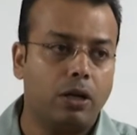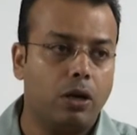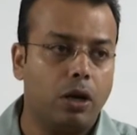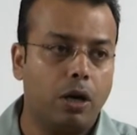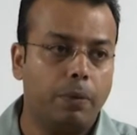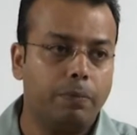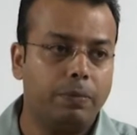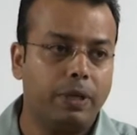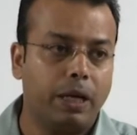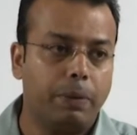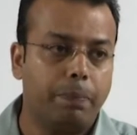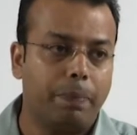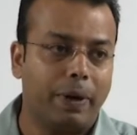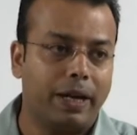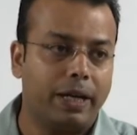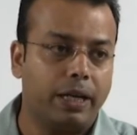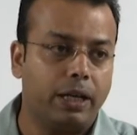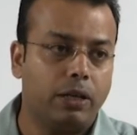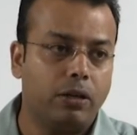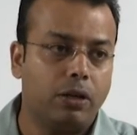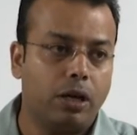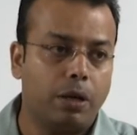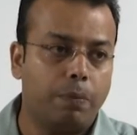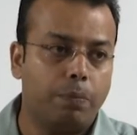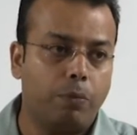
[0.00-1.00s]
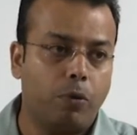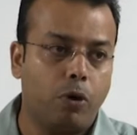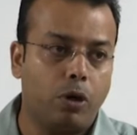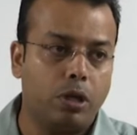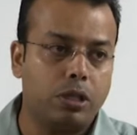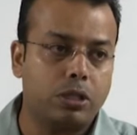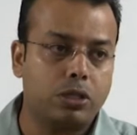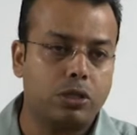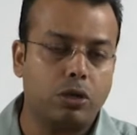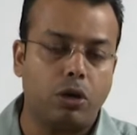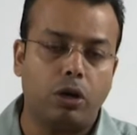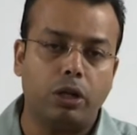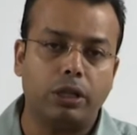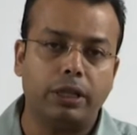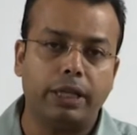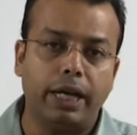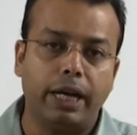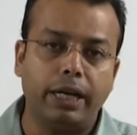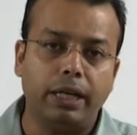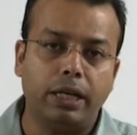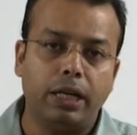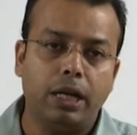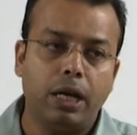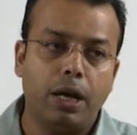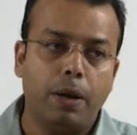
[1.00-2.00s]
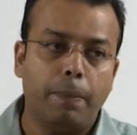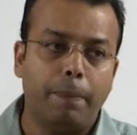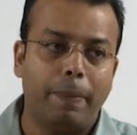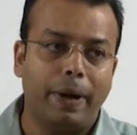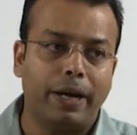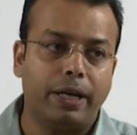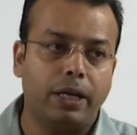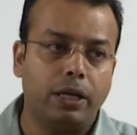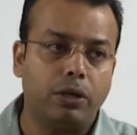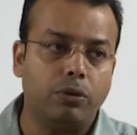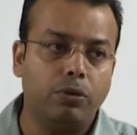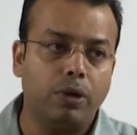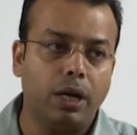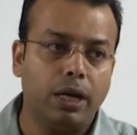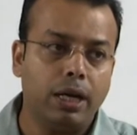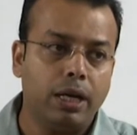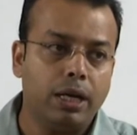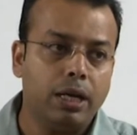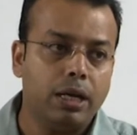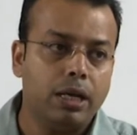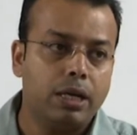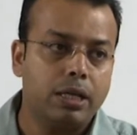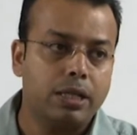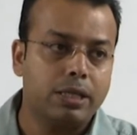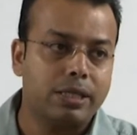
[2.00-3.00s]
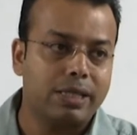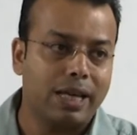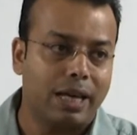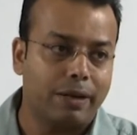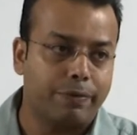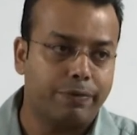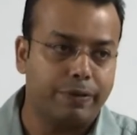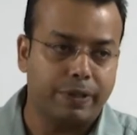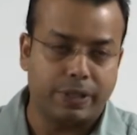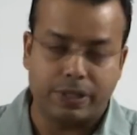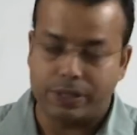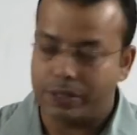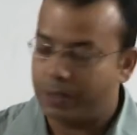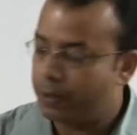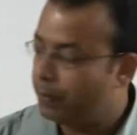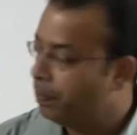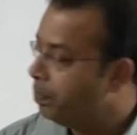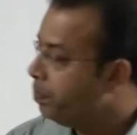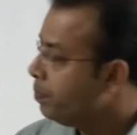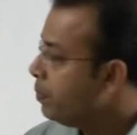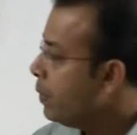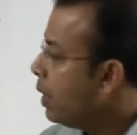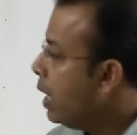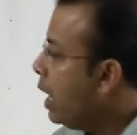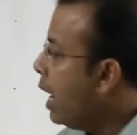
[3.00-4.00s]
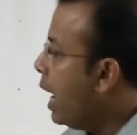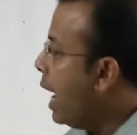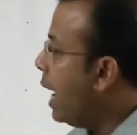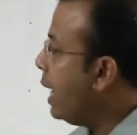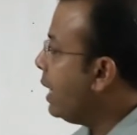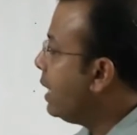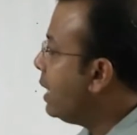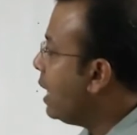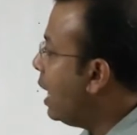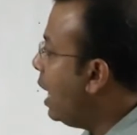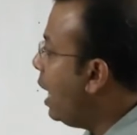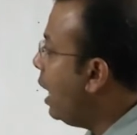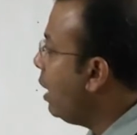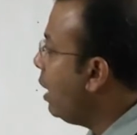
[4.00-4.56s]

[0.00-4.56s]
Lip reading: of that particular balls on that particular surface. and third